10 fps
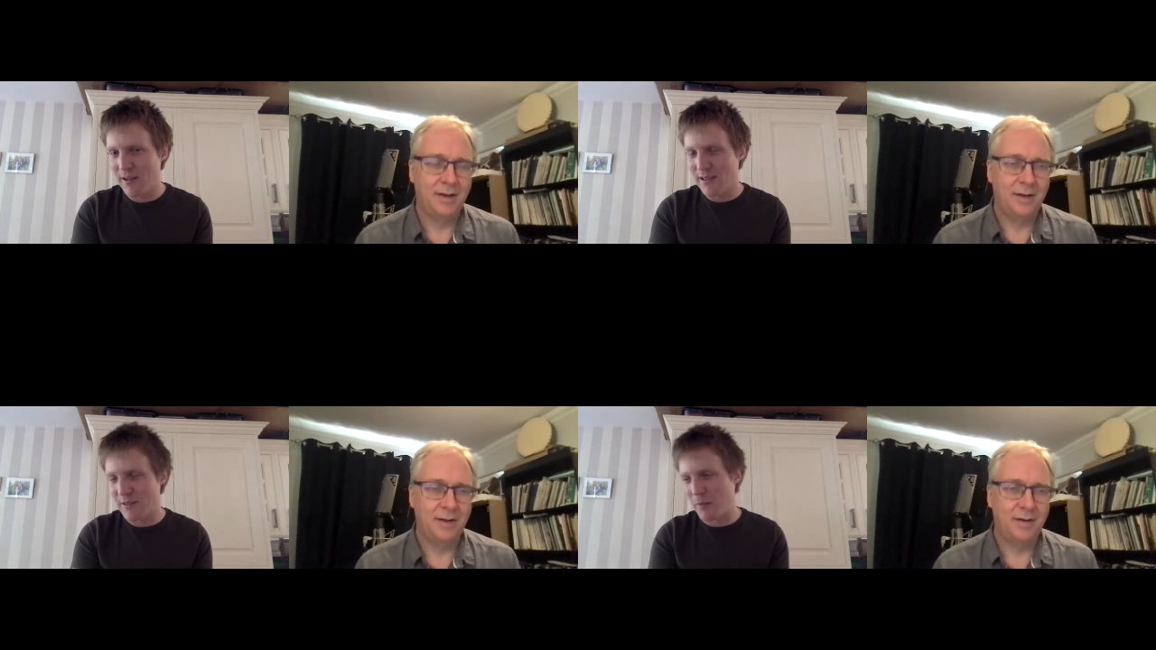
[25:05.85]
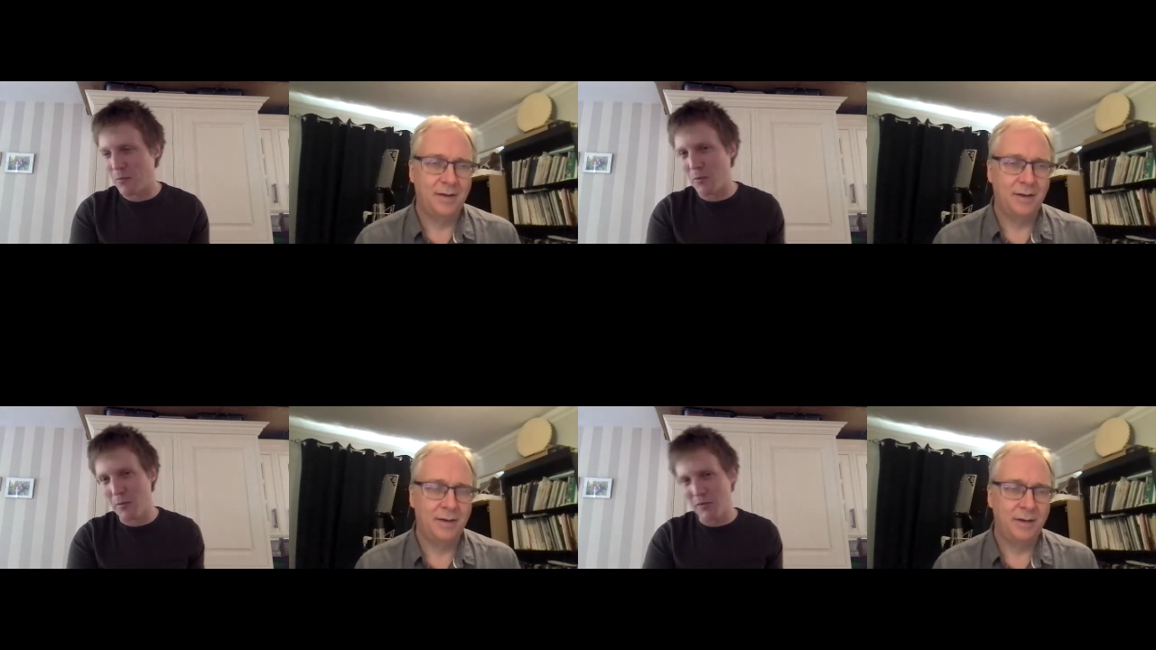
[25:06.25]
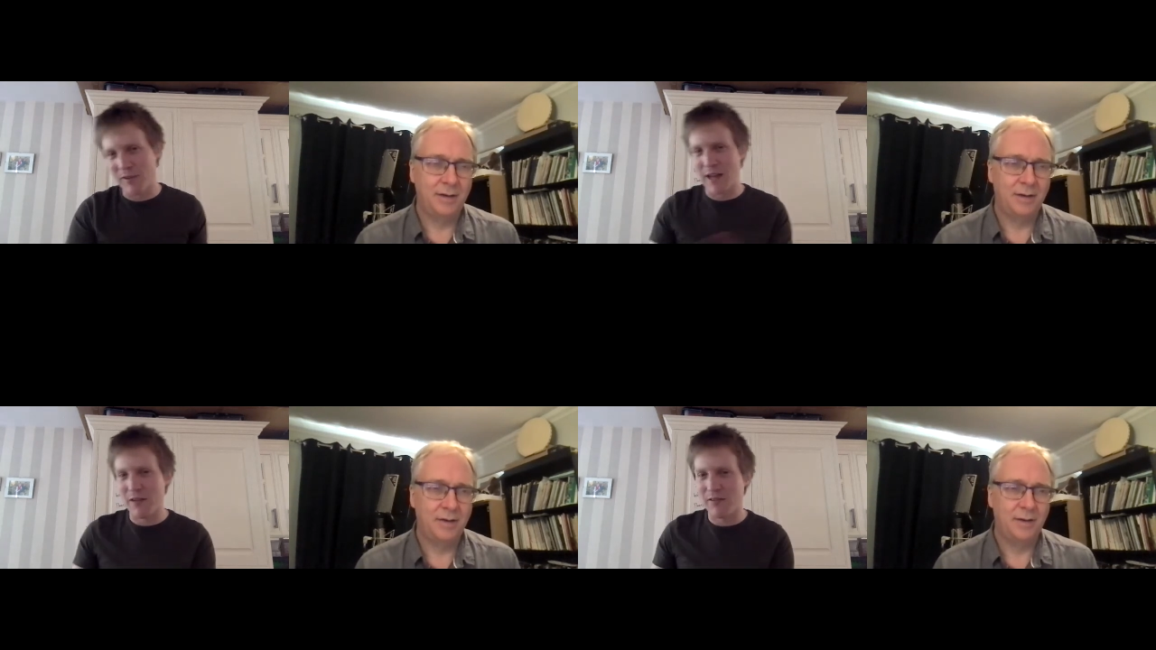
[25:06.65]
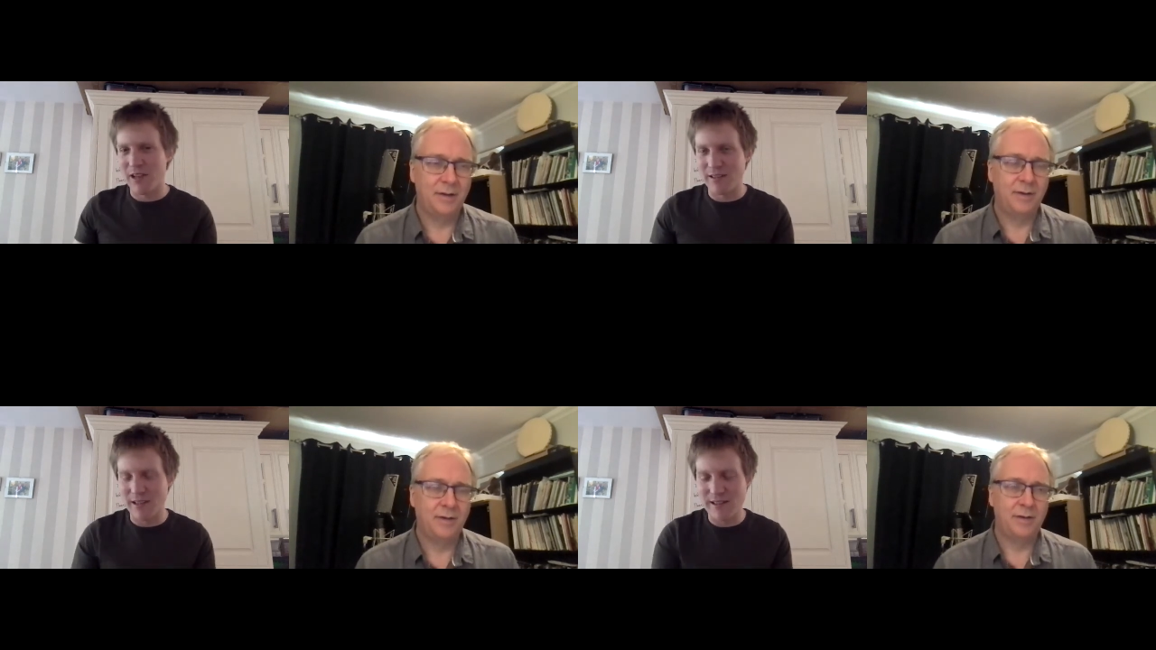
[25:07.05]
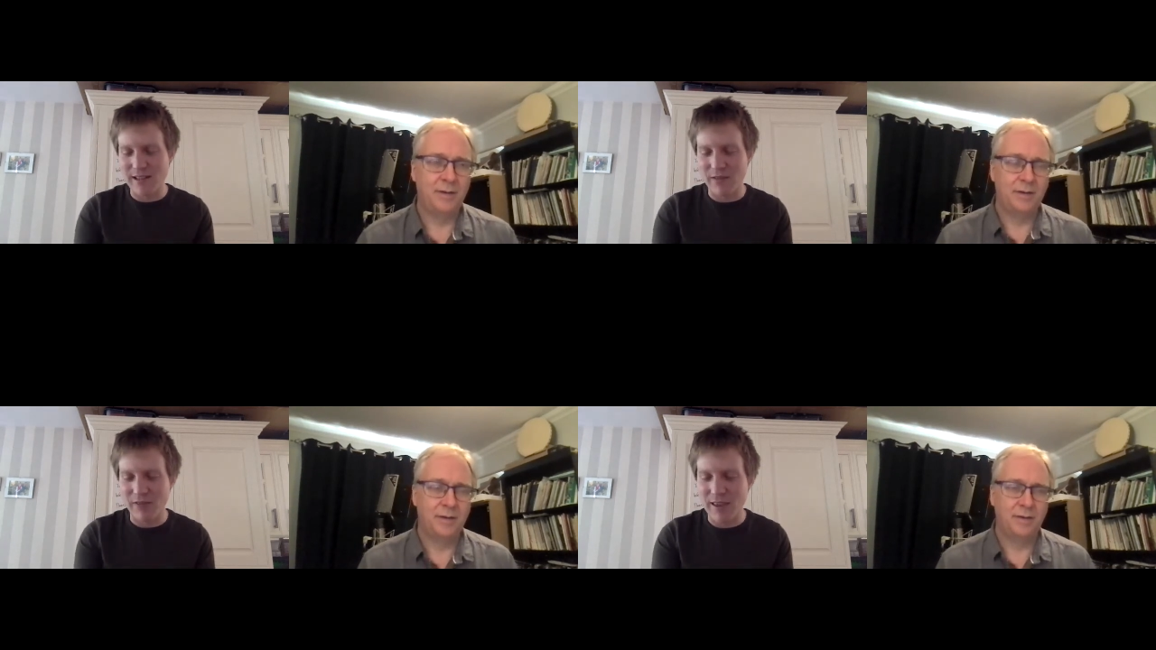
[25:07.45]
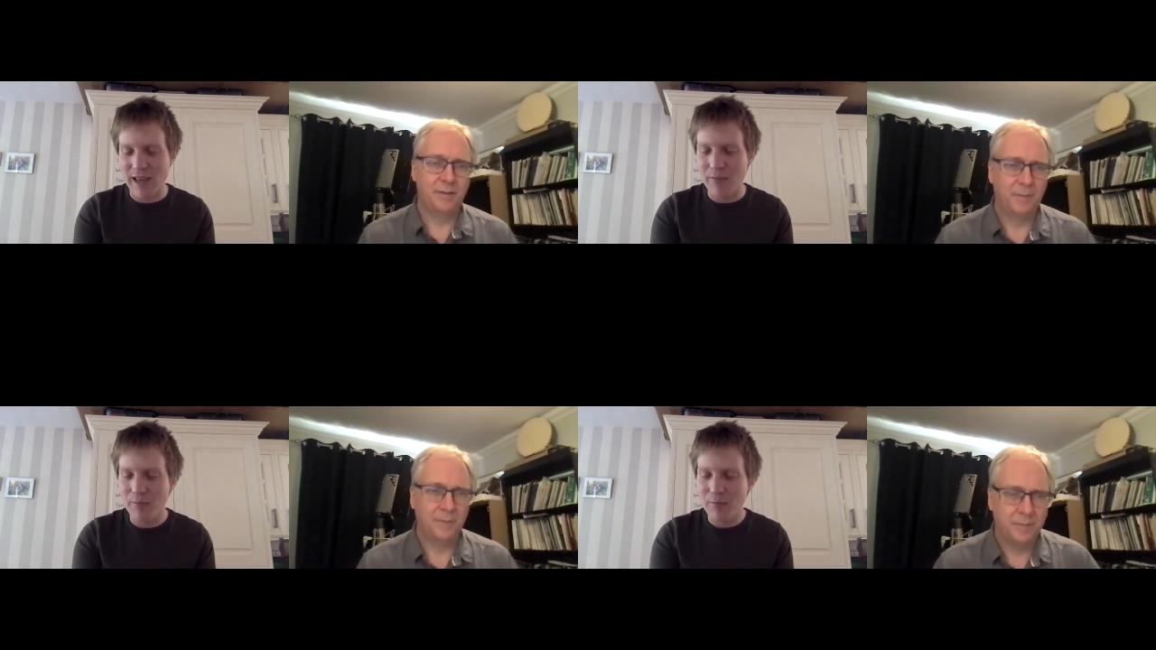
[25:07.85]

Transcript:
Speaker 1: because people were moving out of London and stuff like that.